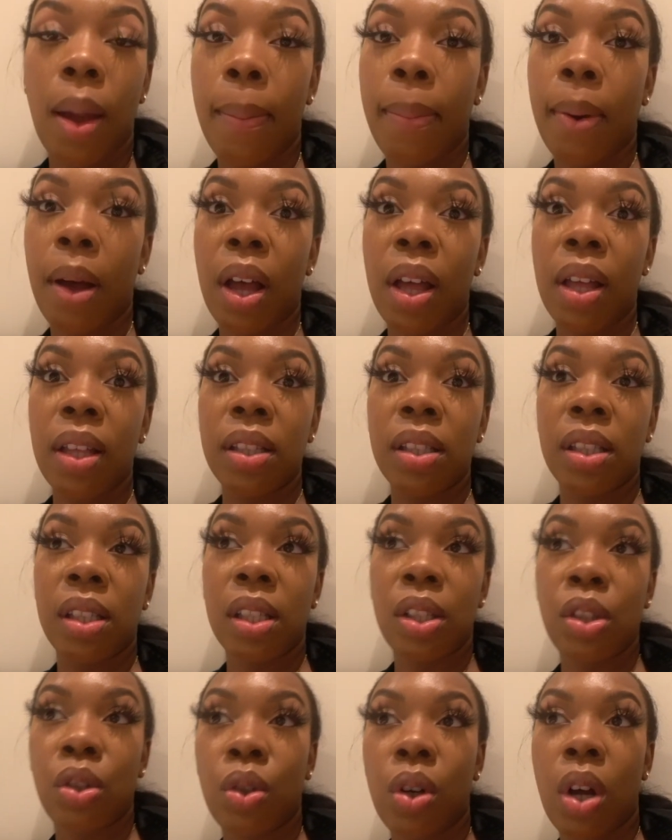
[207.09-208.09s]
but
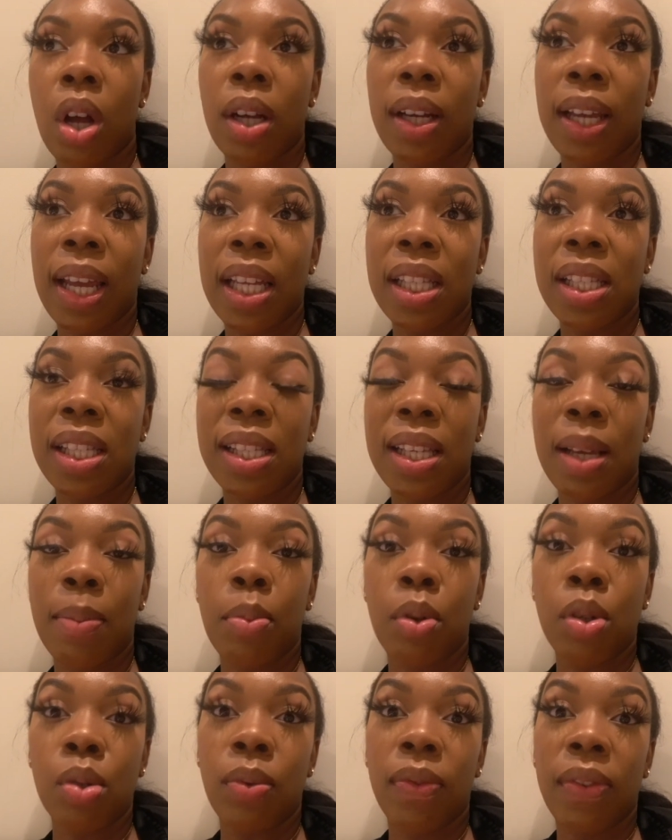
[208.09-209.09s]
you can't get into
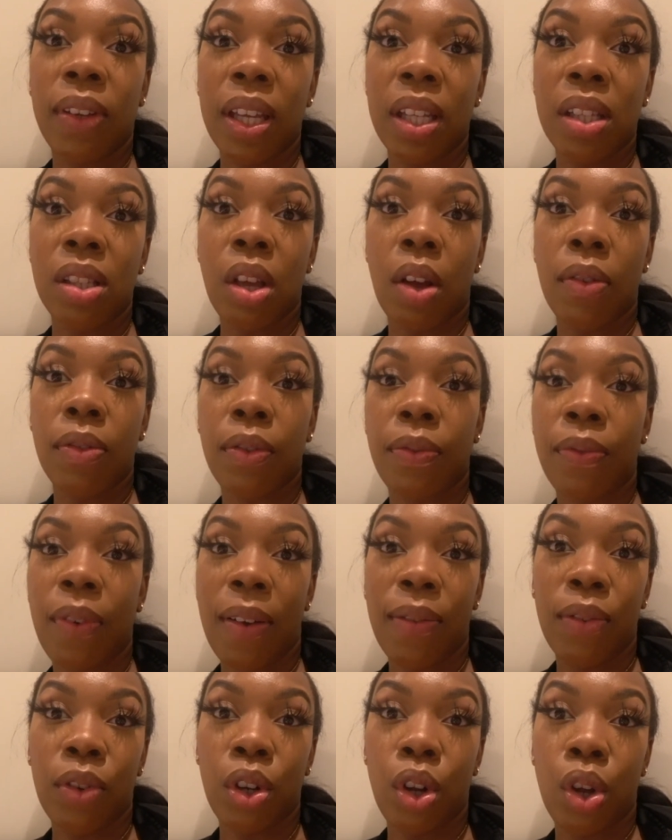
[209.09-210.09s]
sandbox with kids after
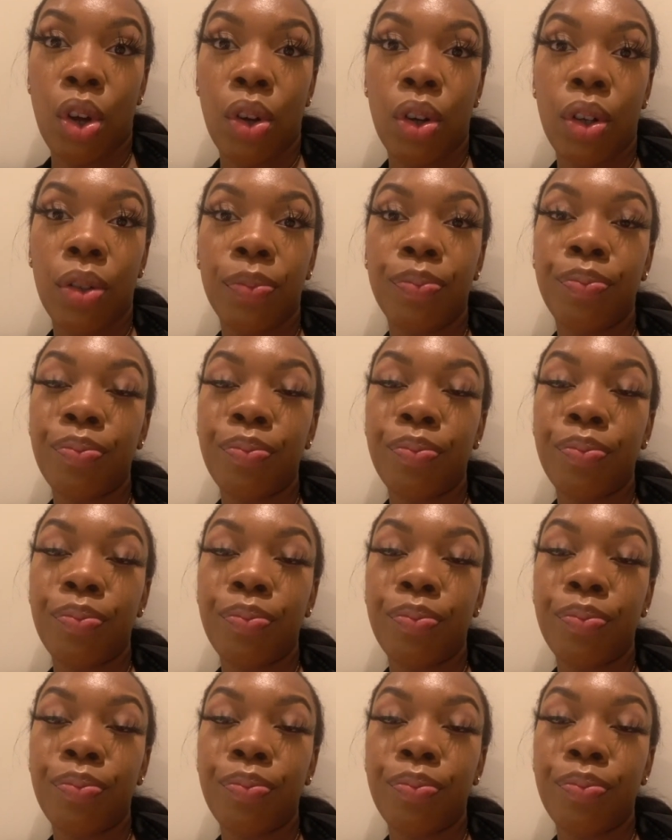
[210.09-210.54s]
5 o'clock.